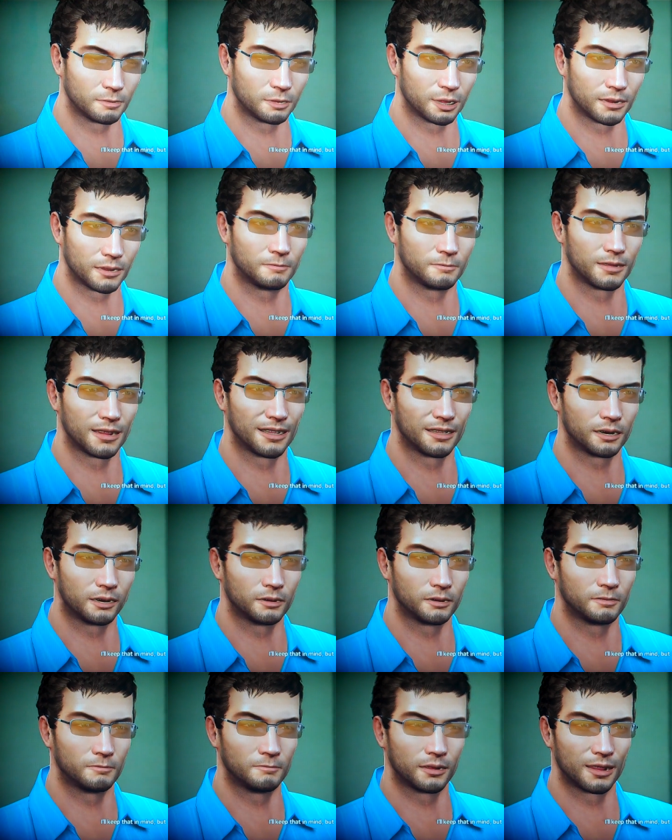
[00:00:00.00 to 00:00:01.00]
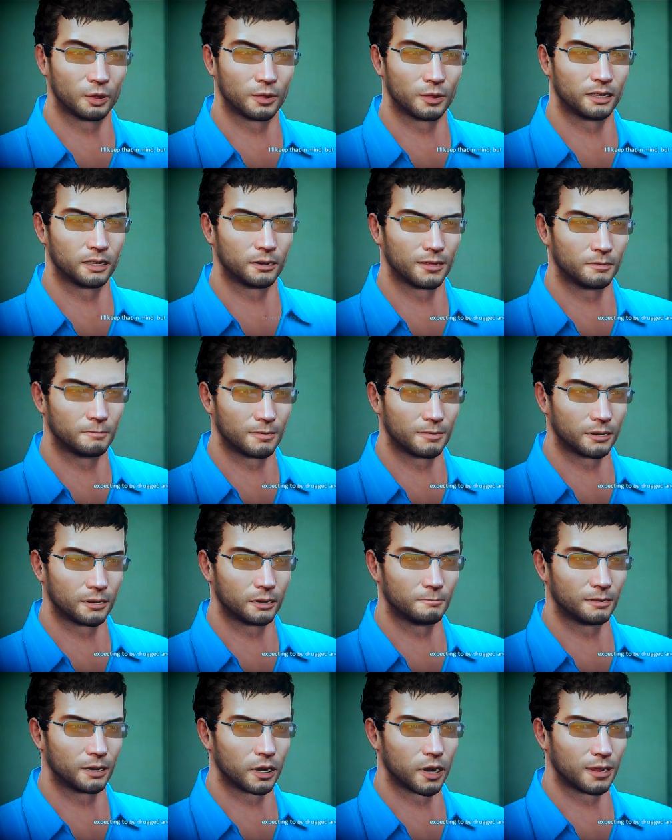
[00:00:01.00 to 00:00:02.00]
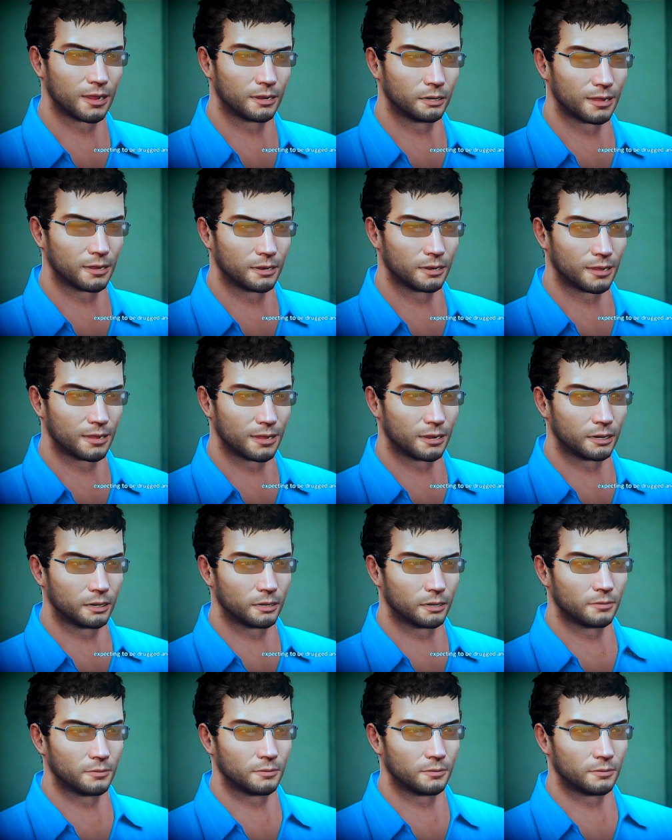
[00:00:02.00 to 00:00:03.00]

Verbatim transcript: that in mind, but I wasn't expecting to be drugged and attacked.